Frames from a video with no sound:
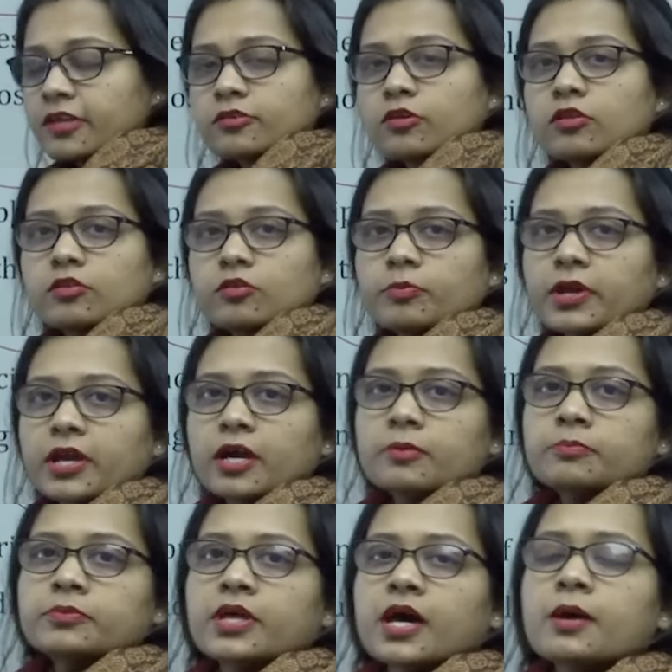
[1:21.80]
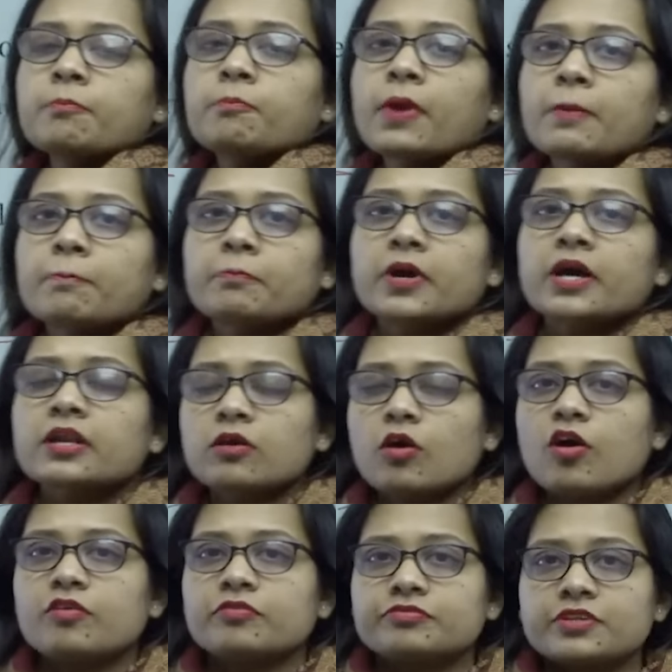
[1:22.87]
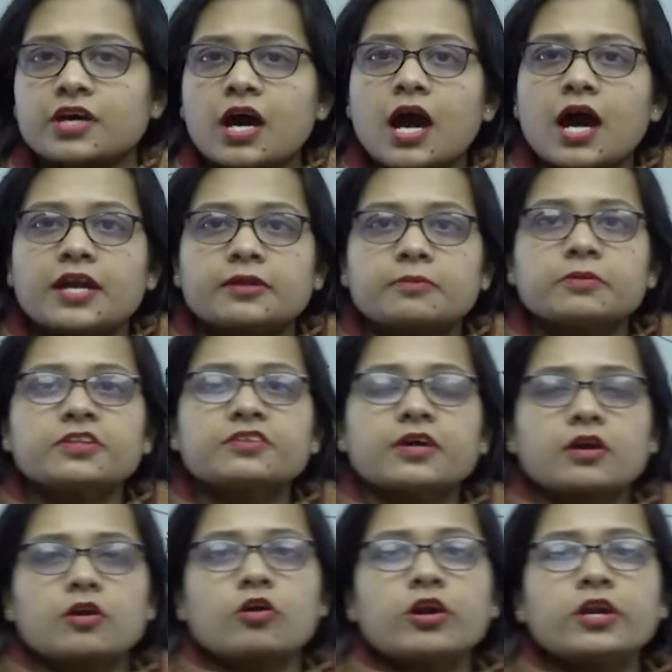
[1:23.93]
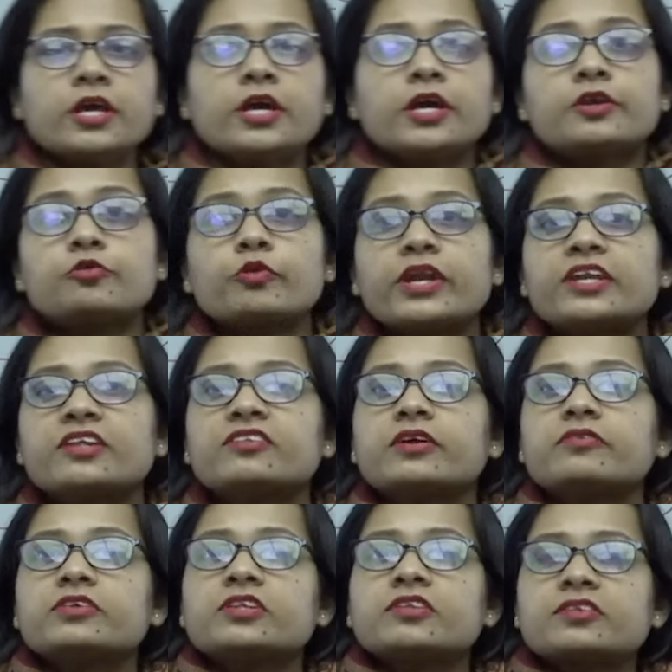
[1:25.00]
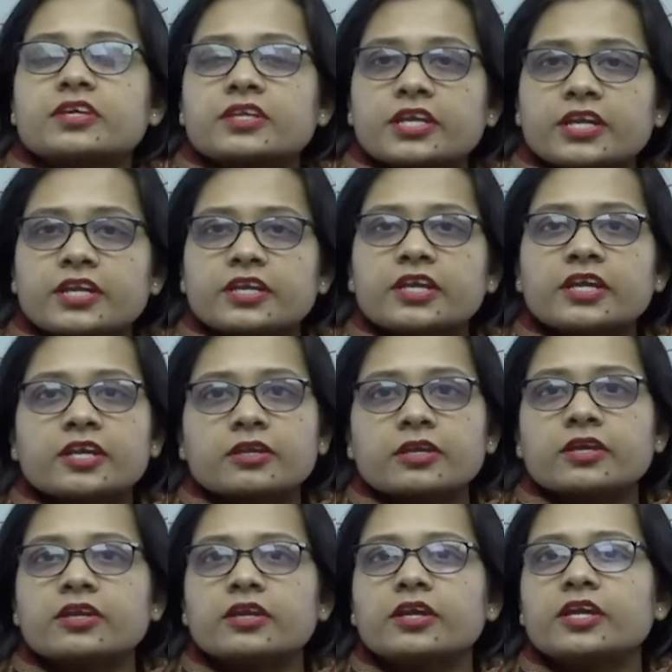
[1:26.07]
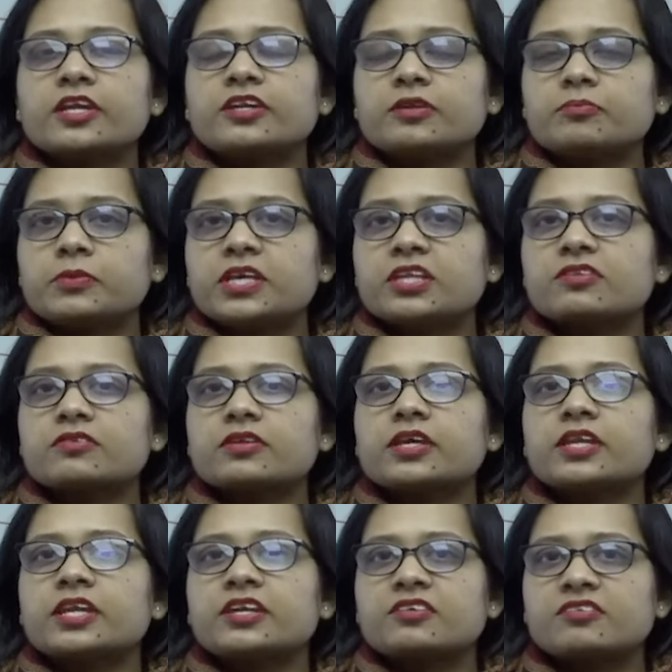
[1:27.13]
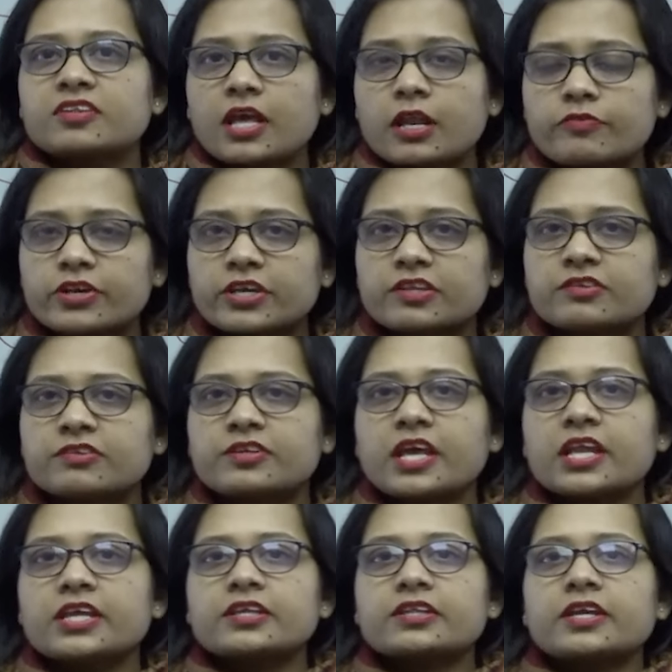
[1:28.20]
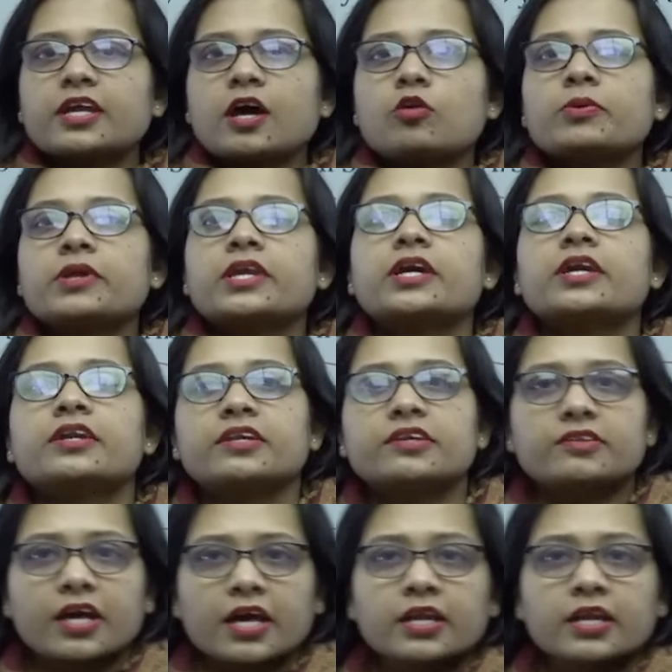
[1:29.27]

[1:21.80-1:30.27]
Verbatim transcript: has also become the member of the Artemis Accord. 27th signatory, it, it, it means in itself, it is telling that how many countries